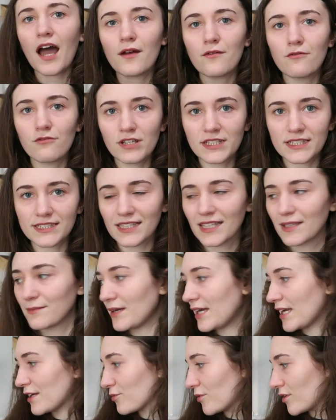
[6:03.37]
I recently
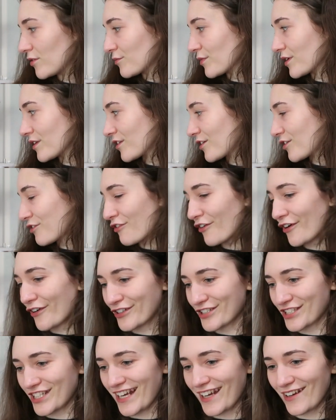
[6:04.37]
made one with a
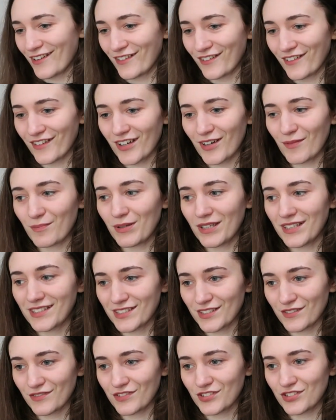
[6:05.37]
crochet hook, a
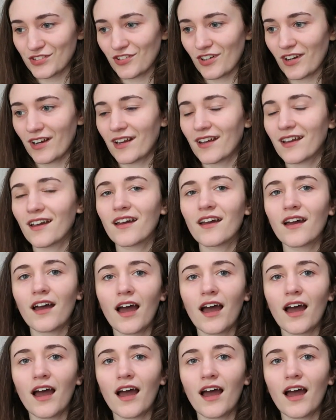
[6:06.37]
piece of string,